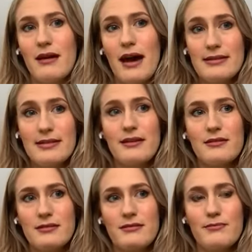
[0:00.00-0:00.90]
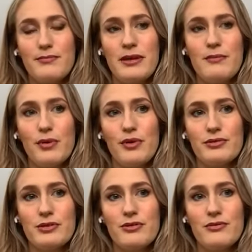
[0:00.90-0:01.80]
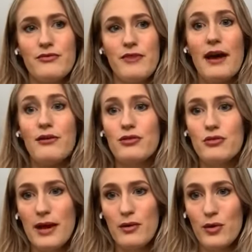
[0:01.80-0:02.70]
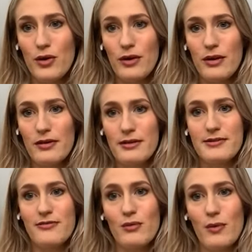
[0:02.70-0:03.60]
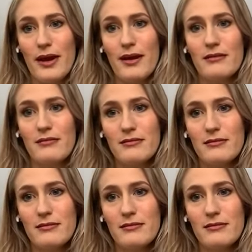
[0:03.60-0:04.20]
asking people to value my work in a different way.